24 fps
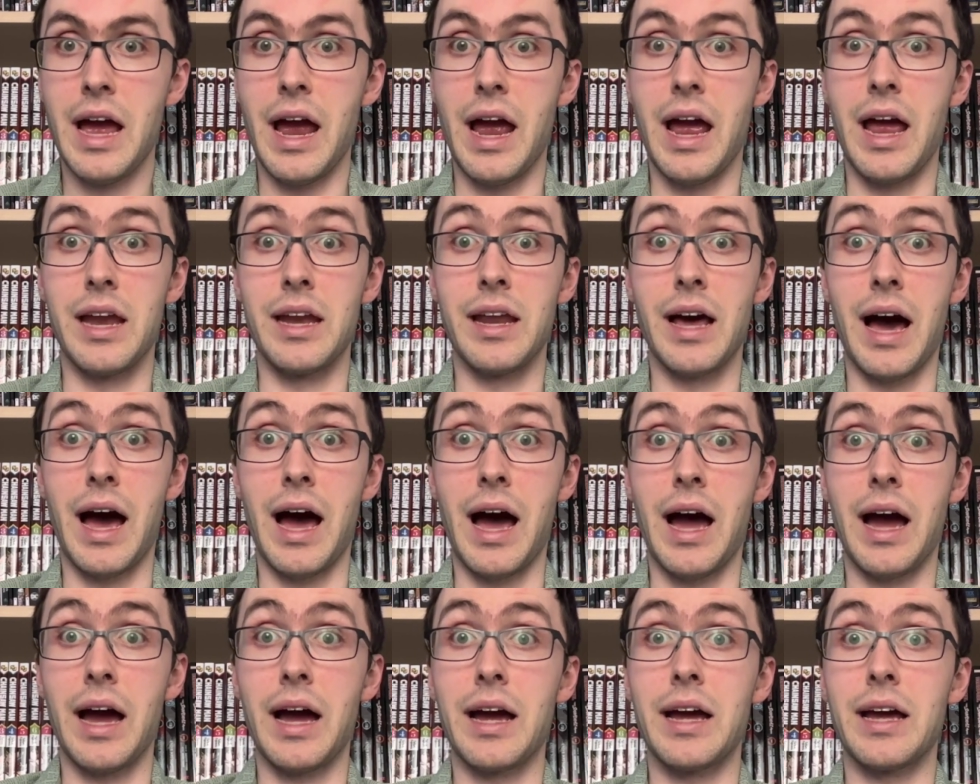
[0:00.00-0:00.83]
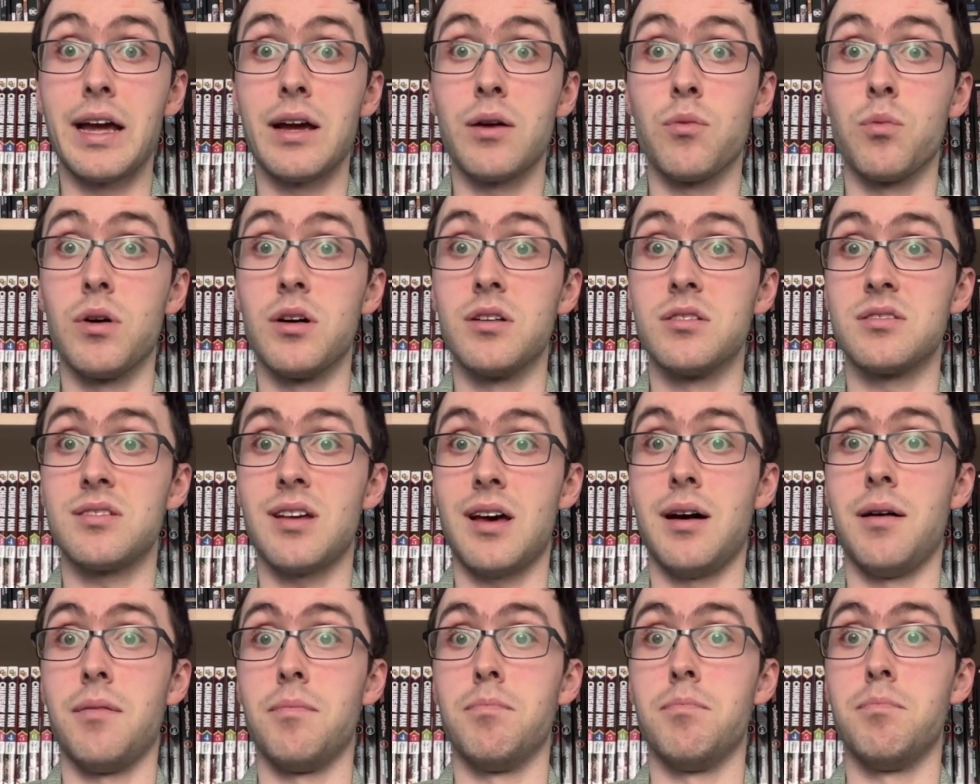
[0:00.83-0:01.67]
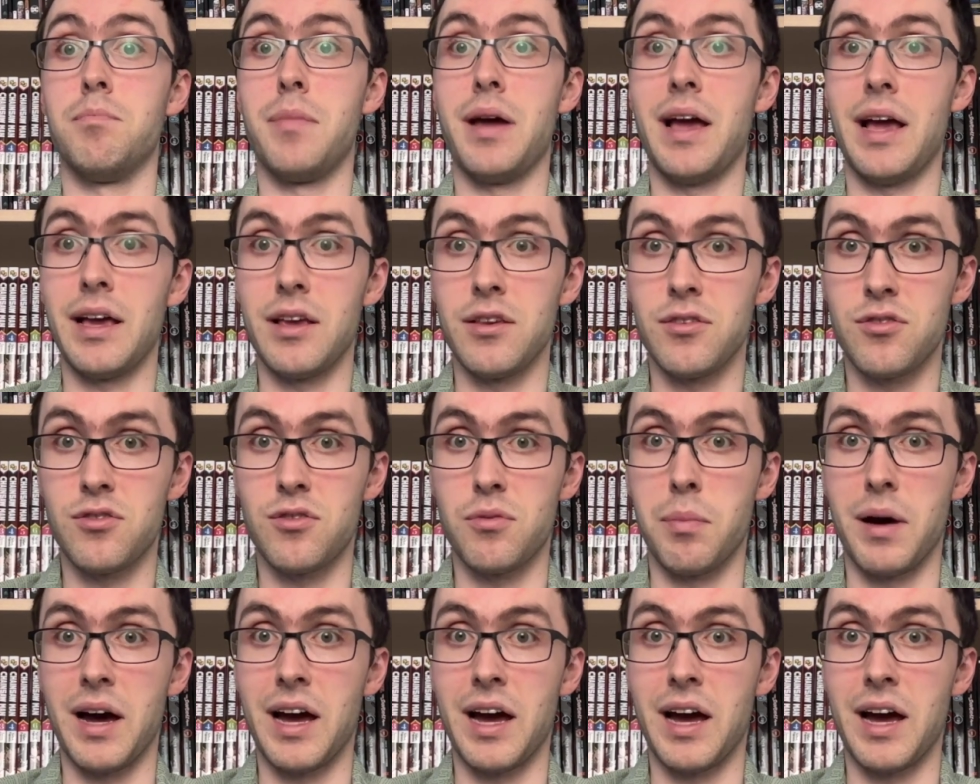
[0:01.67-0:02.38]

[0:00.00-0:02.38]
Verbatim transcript: and I was amazed